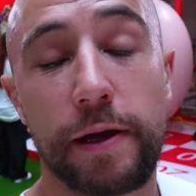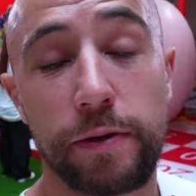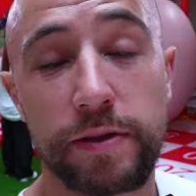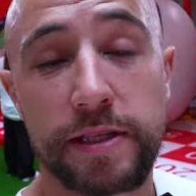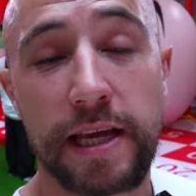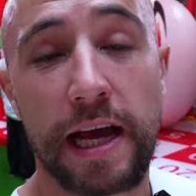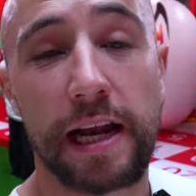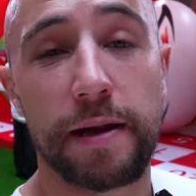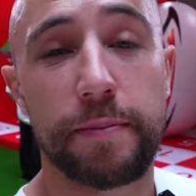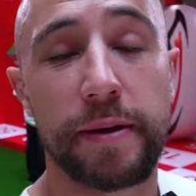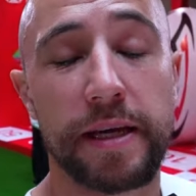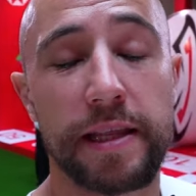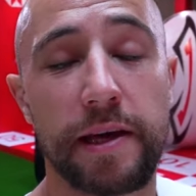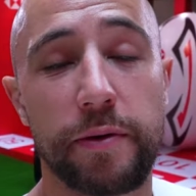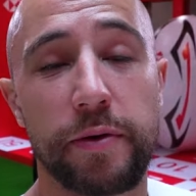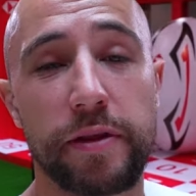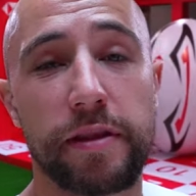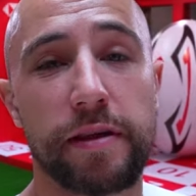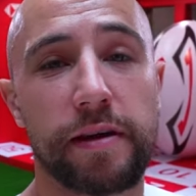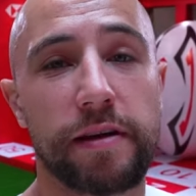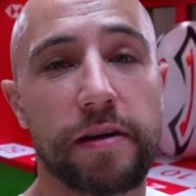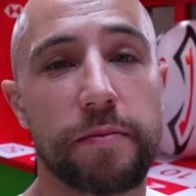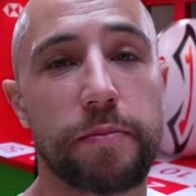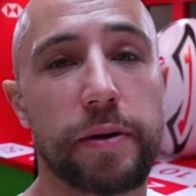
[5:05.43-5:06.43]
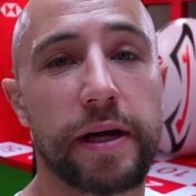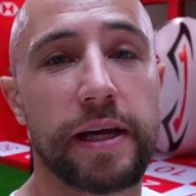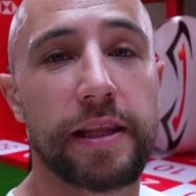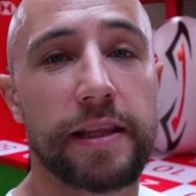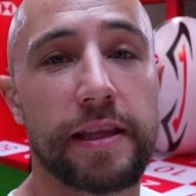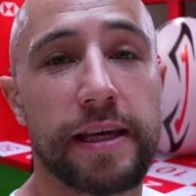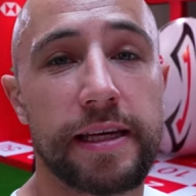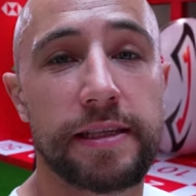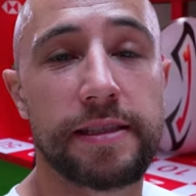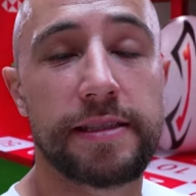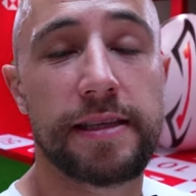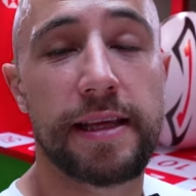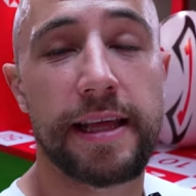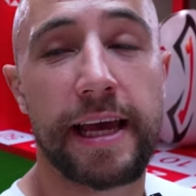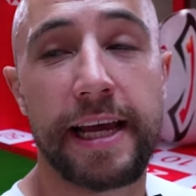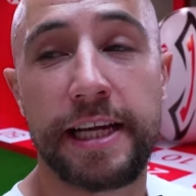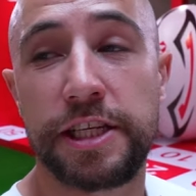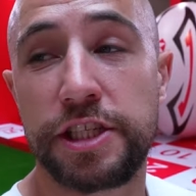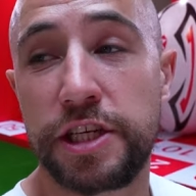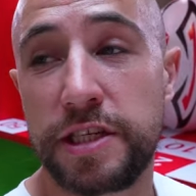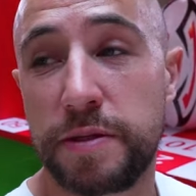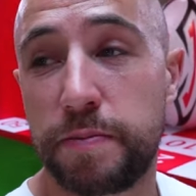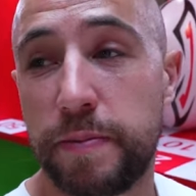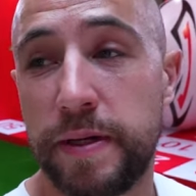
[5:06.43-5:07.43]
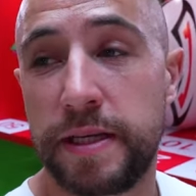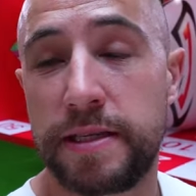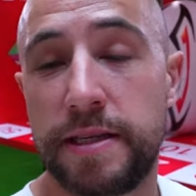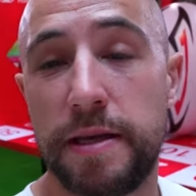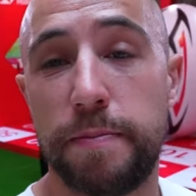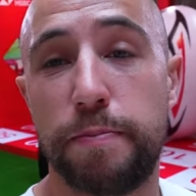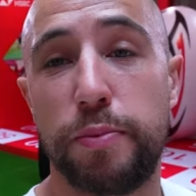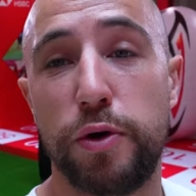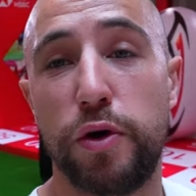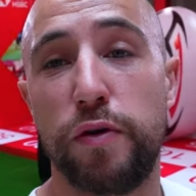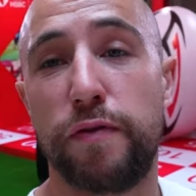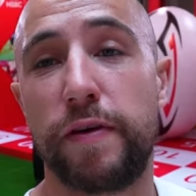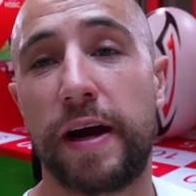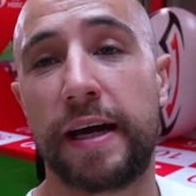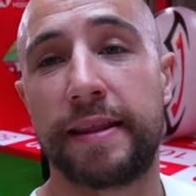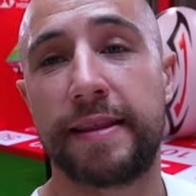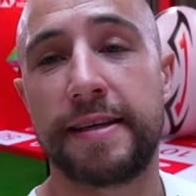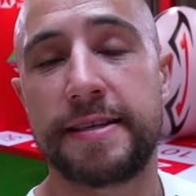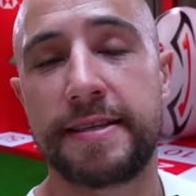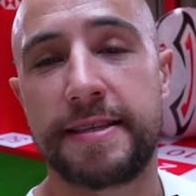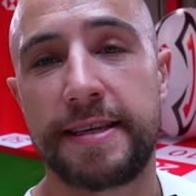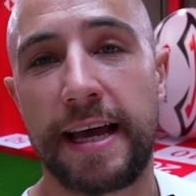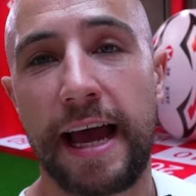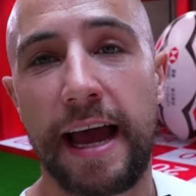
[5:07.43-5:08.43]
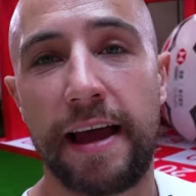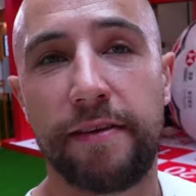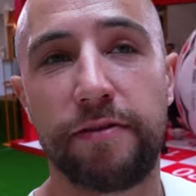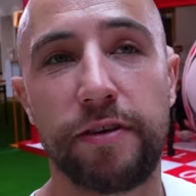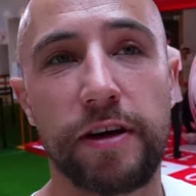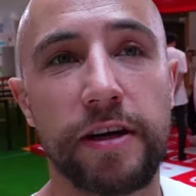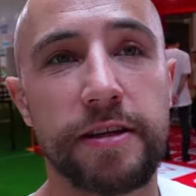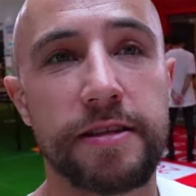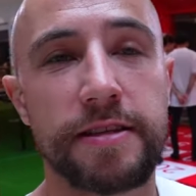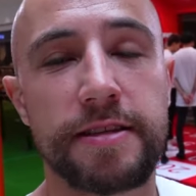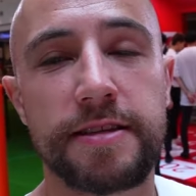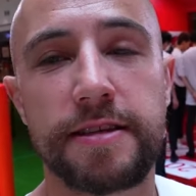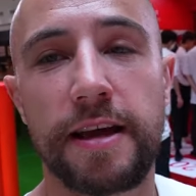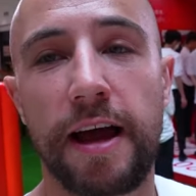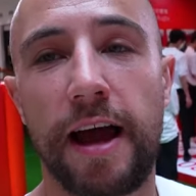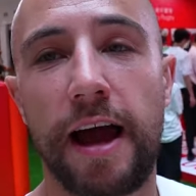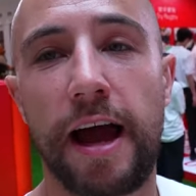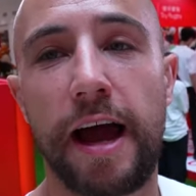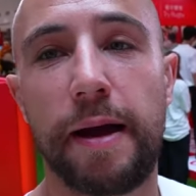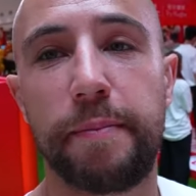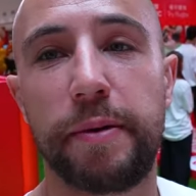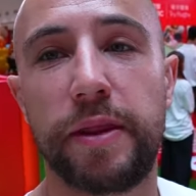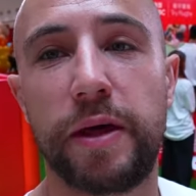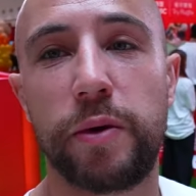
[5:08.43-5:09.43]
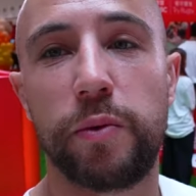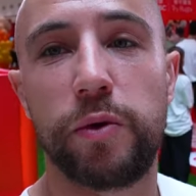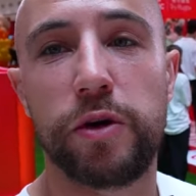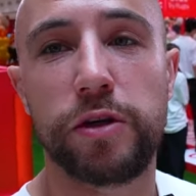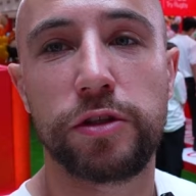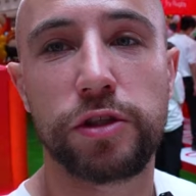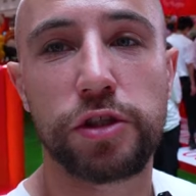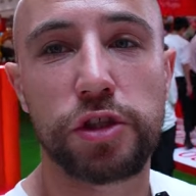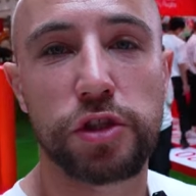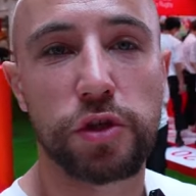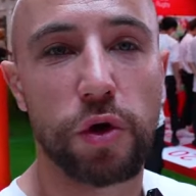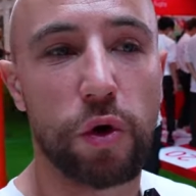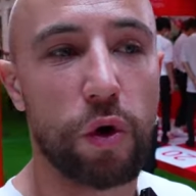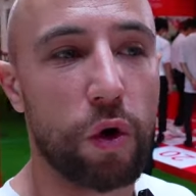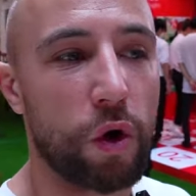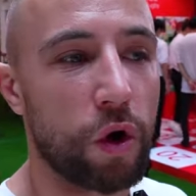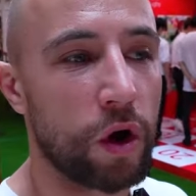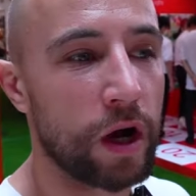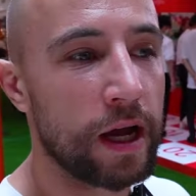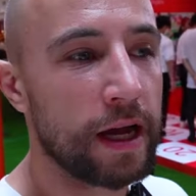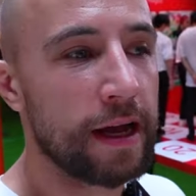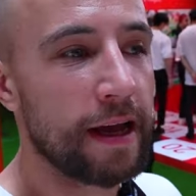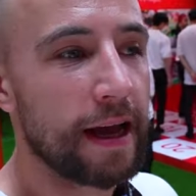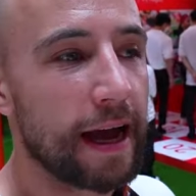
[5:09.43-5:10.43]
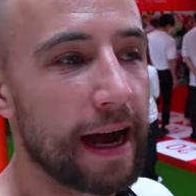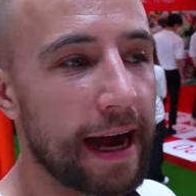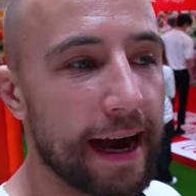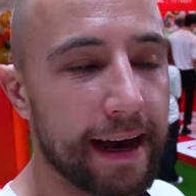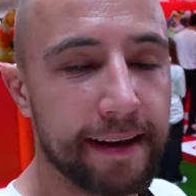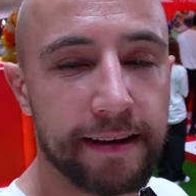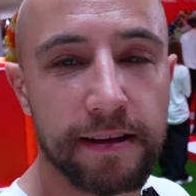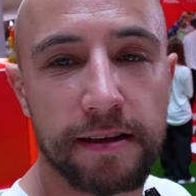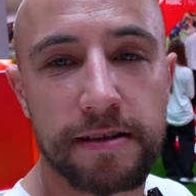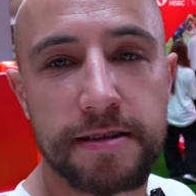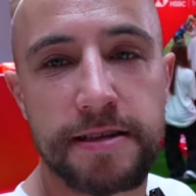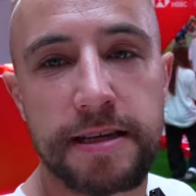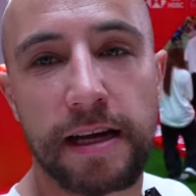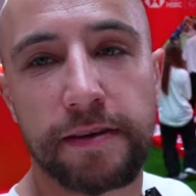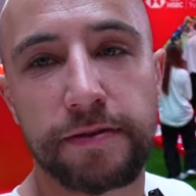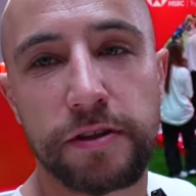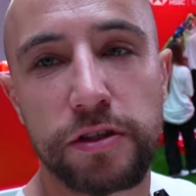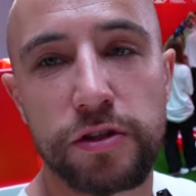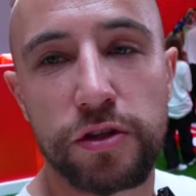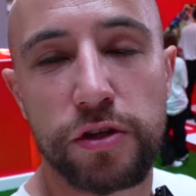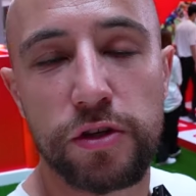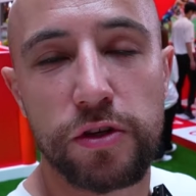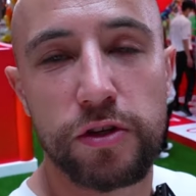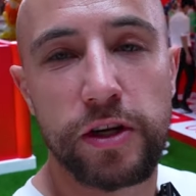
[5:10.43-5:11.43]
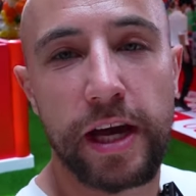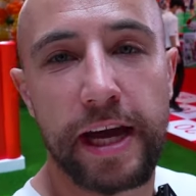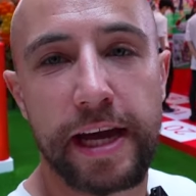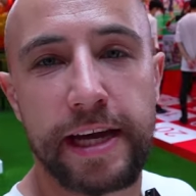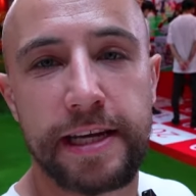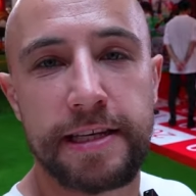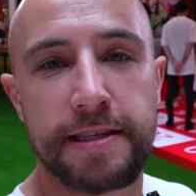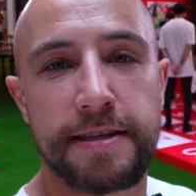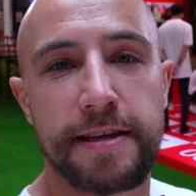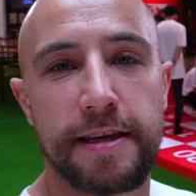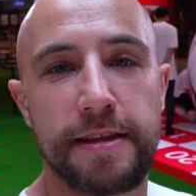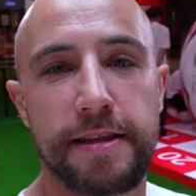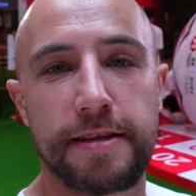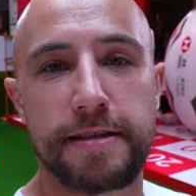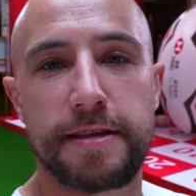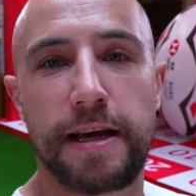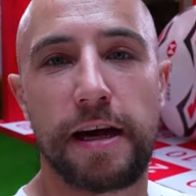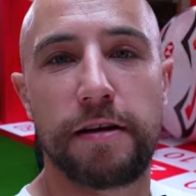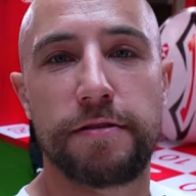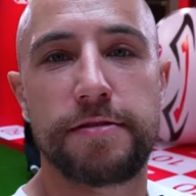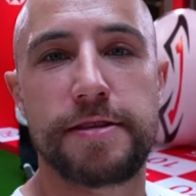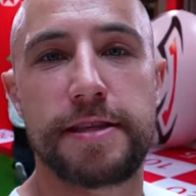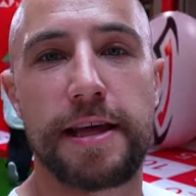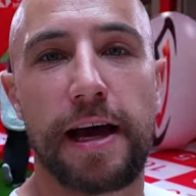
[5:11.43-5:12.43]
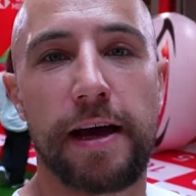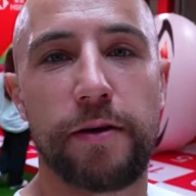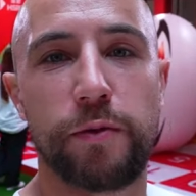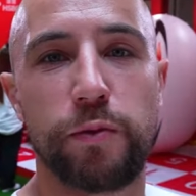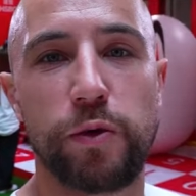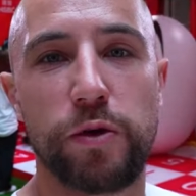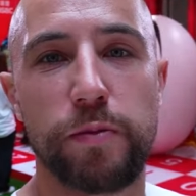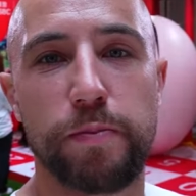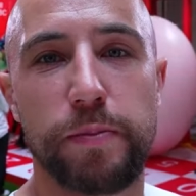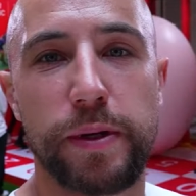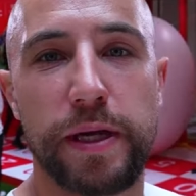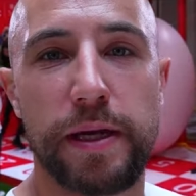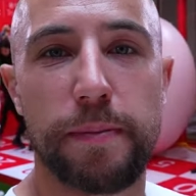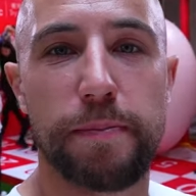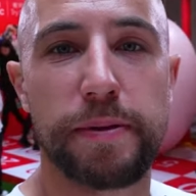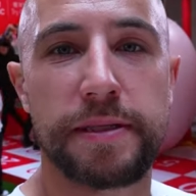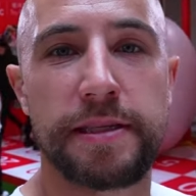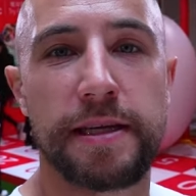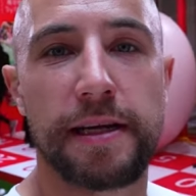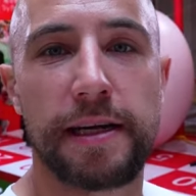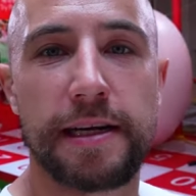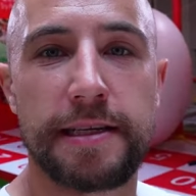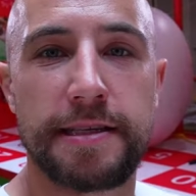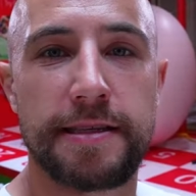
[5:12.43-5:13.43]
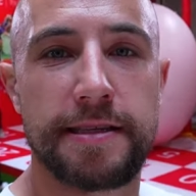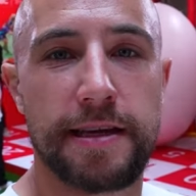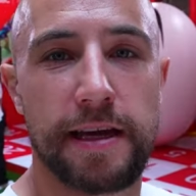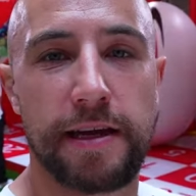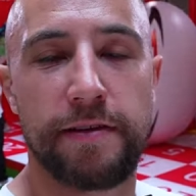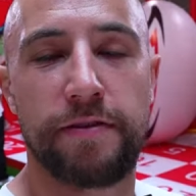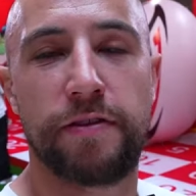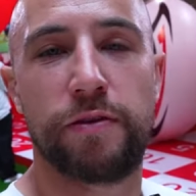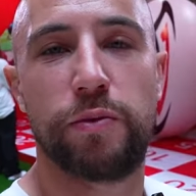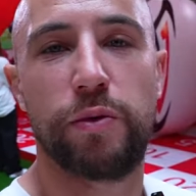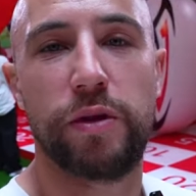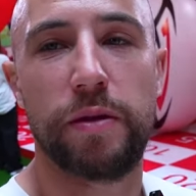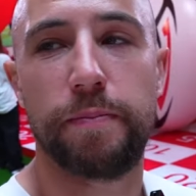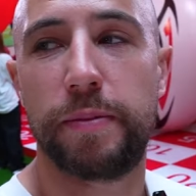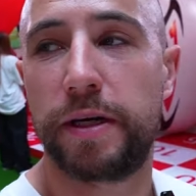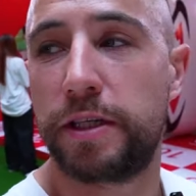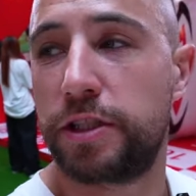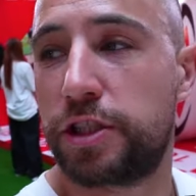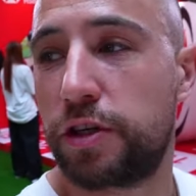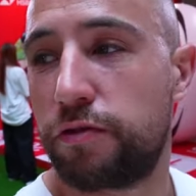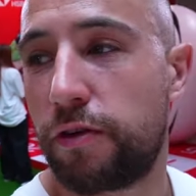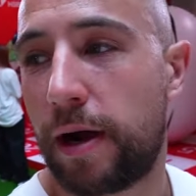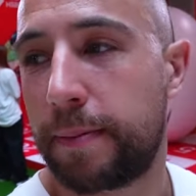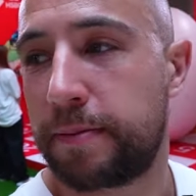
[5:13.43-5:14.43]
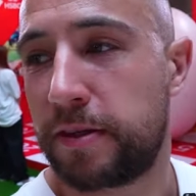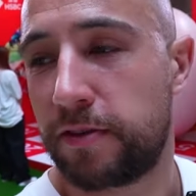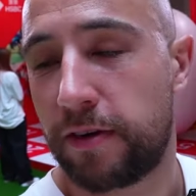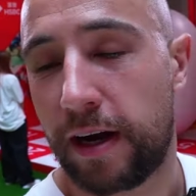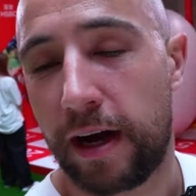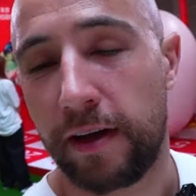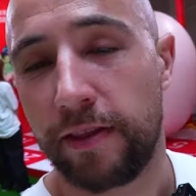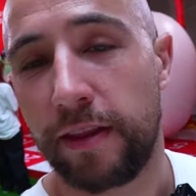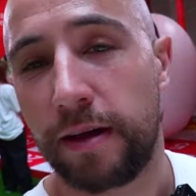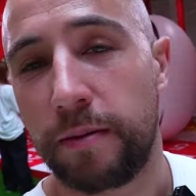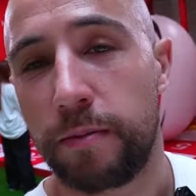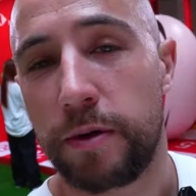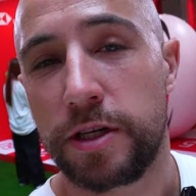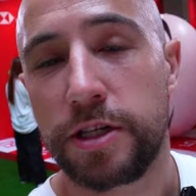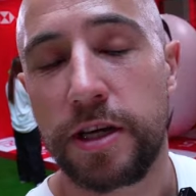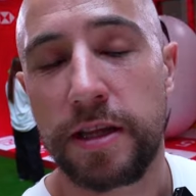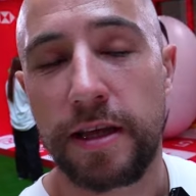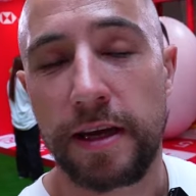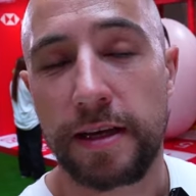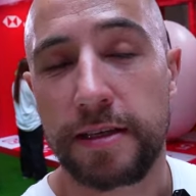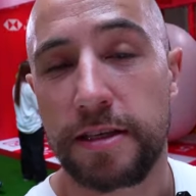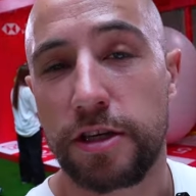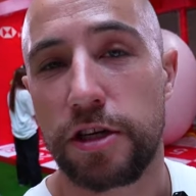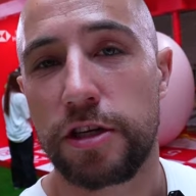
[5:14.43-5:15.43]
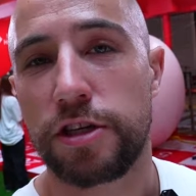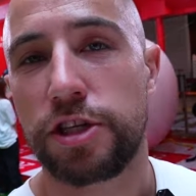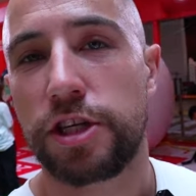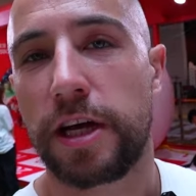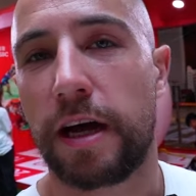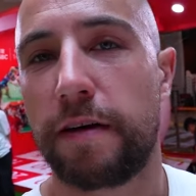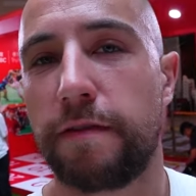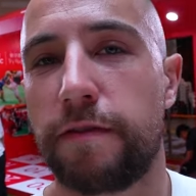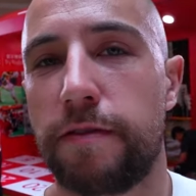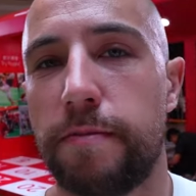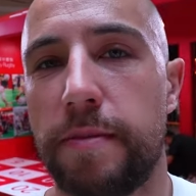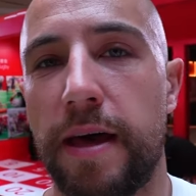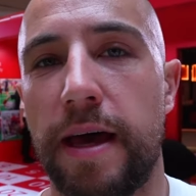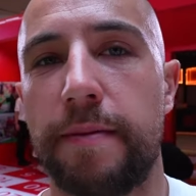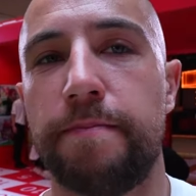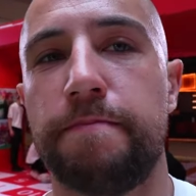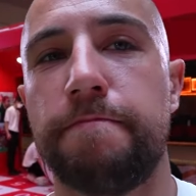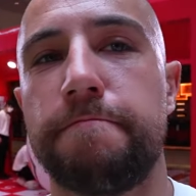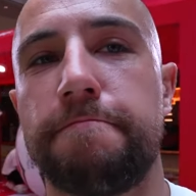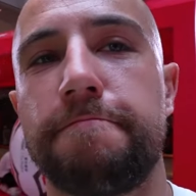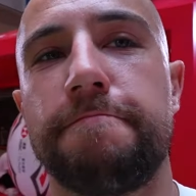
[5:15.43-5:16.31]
They were telling me they were thinking of bringing this to the HSBC booth at the 7, uh, but they weren't sure adults after two days in the South Stand would be particularly safe with a bungee wrapped around them, which I think is a good shout from them.